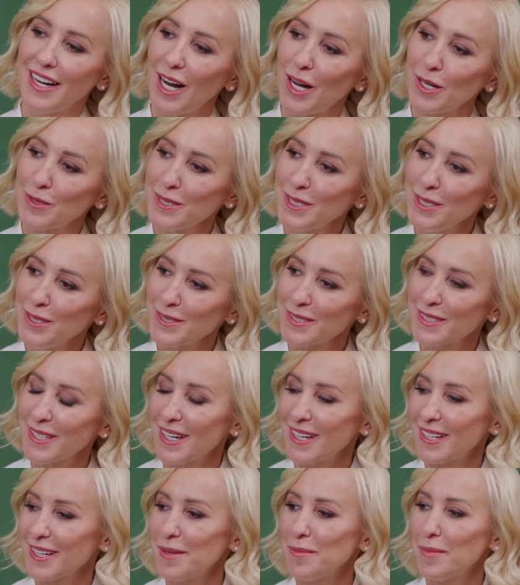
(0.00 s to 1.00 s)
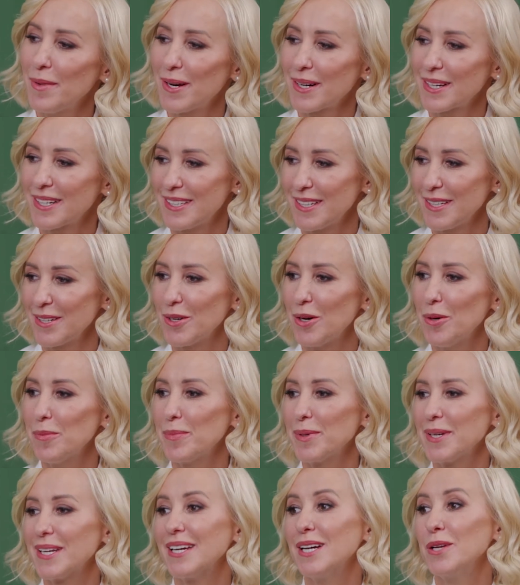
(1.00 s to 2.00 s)
how did you start a marketing
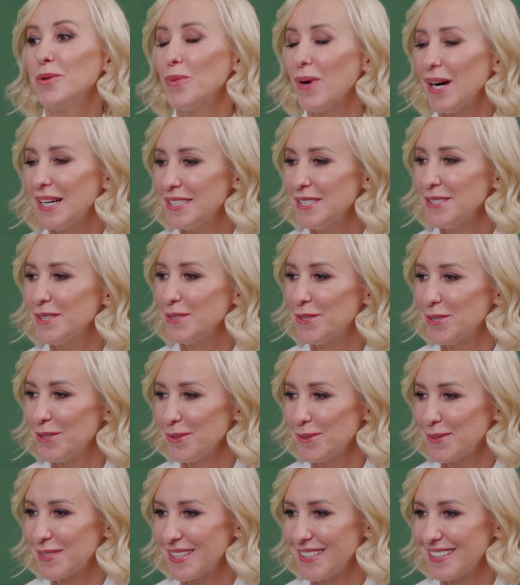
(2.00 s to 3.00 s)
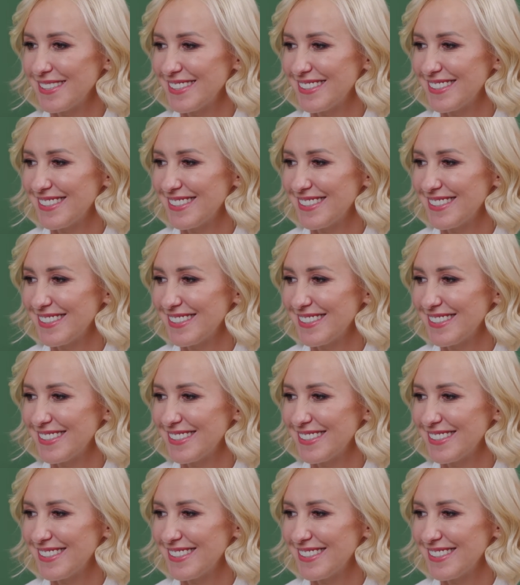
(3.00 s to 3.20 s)
company, and why did you choose it?